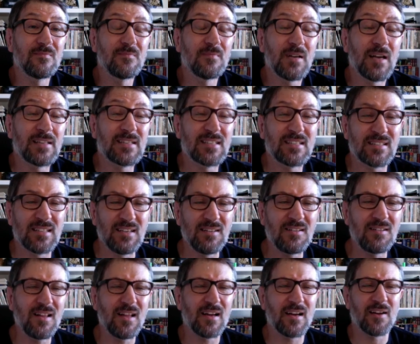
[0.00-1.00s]
It's
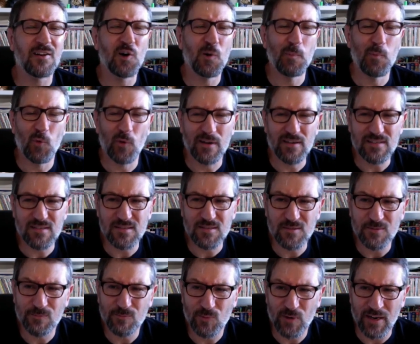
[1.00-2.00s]
still no
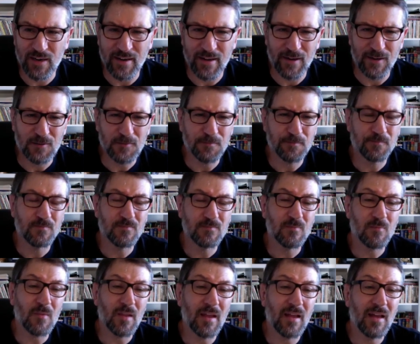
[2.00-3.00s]
points right now,
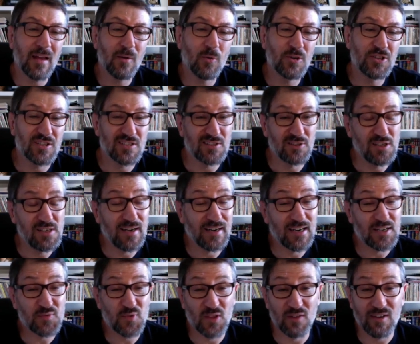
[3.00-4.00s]
which is good, I
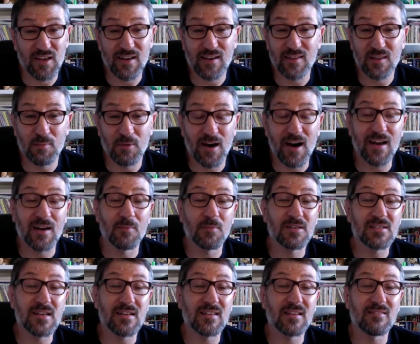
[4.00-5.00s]
guess, for the lady on the bottom,
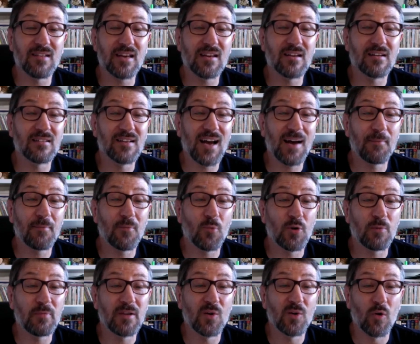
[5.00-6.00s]
because I think the lady on top
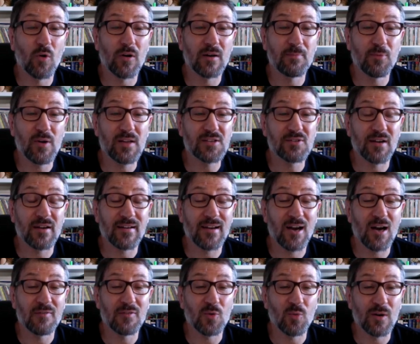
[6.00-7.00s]
would be awarded points right
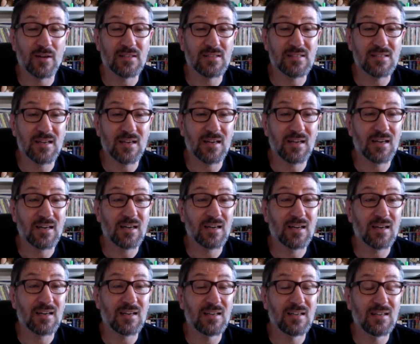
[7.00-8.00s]
now if it was
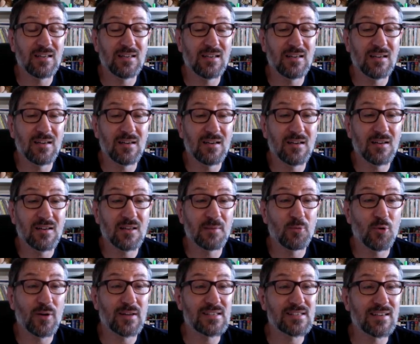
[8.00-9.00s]
the
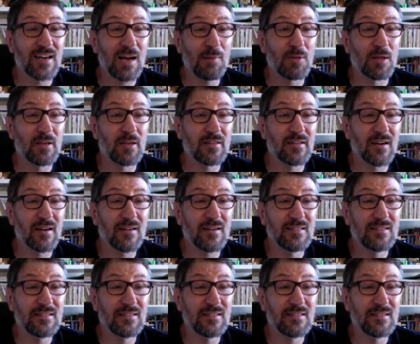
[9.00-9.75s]
points time limit there.